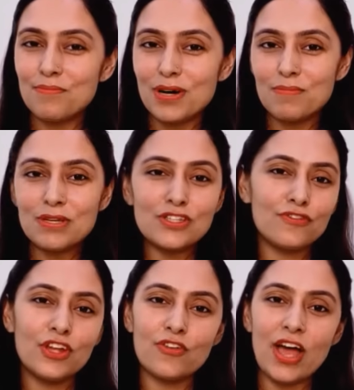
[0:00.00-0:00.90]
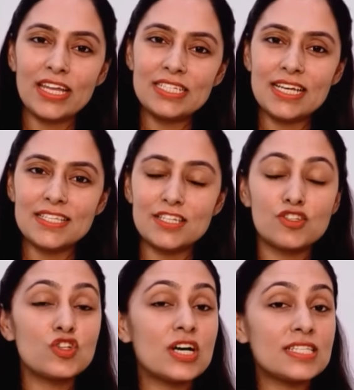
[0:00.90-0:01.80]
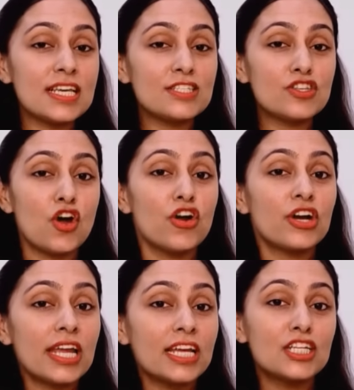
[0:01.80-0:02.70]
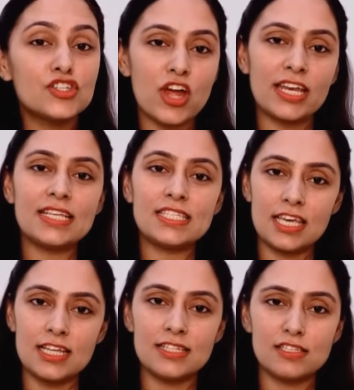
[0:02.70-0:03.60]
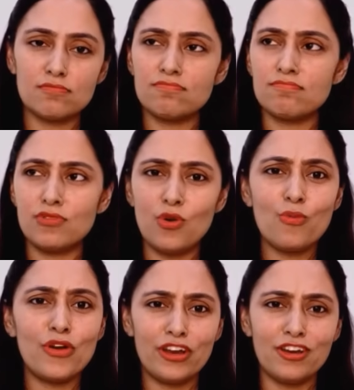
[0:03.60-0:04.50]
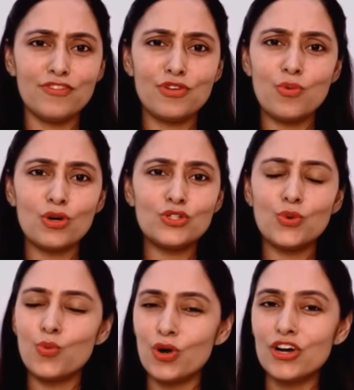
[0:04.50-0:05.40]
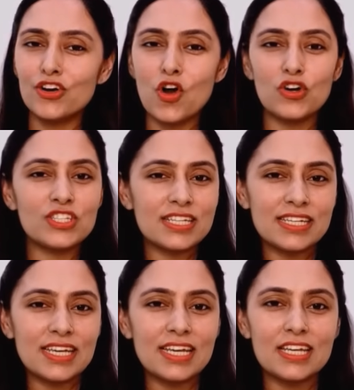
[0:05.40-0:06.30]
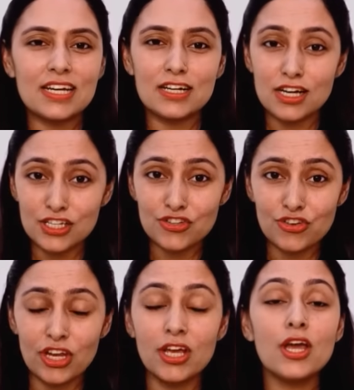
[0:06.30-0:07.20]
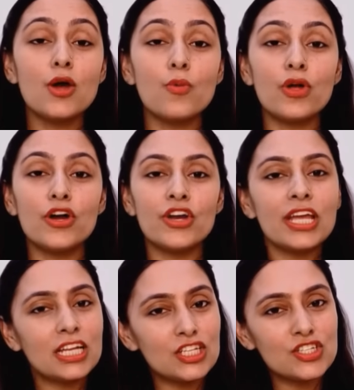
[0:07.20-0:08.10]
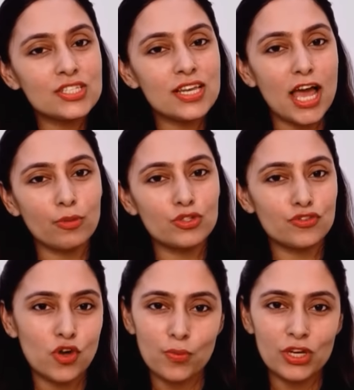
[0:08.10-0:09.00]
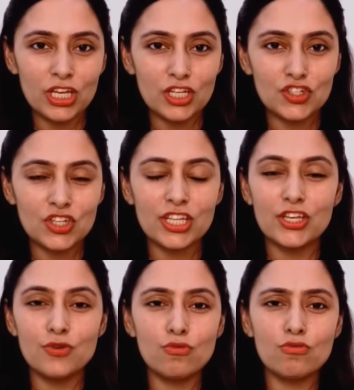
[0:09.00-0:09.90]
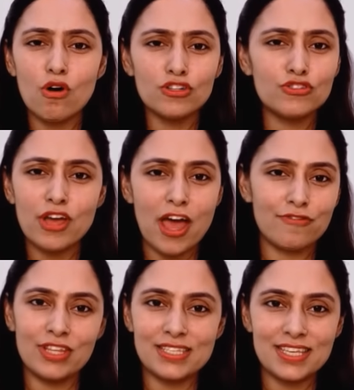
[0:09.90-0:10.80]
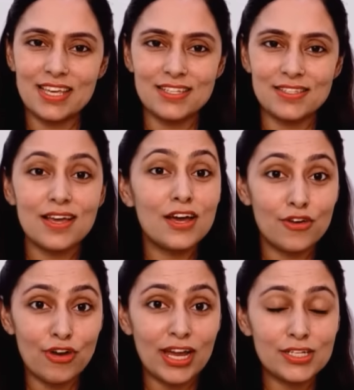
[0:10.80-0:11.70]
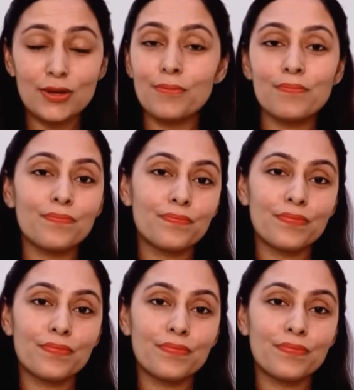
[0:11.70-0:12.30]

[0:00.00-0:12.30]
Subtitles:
The purpose of the writing test is to assess your English writing skills. No-brainer if you want to work or study in a country where English is the language of communication, then you ought to have these skills, right?